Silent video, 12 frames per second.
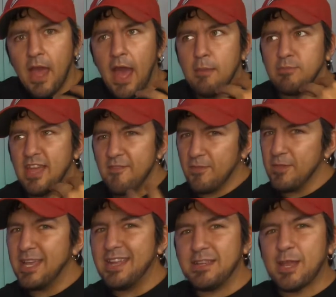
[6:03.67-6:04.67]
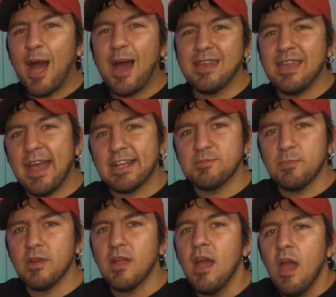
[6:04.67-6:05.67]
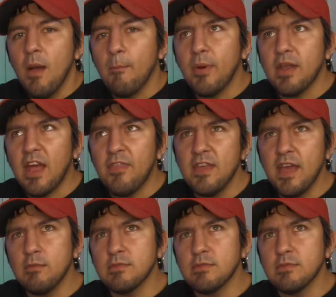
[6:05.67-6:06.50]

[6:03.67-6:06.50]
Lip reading: I'm definitely not an expert, but I think I